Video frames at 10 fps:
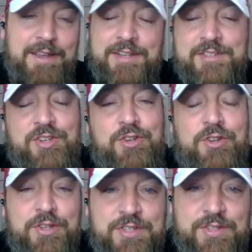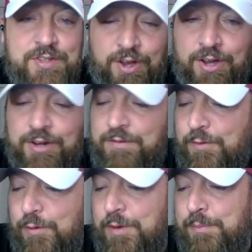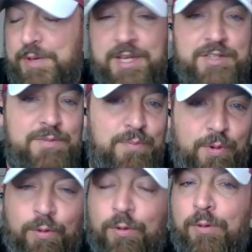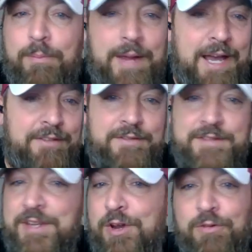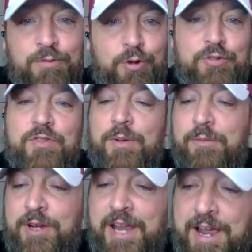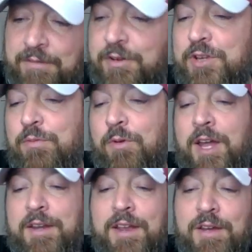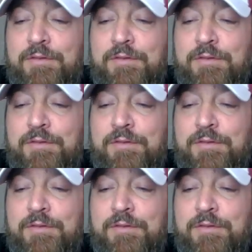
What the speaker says: It is a good song for the beach, pool, mountains, road trip, whatever you want.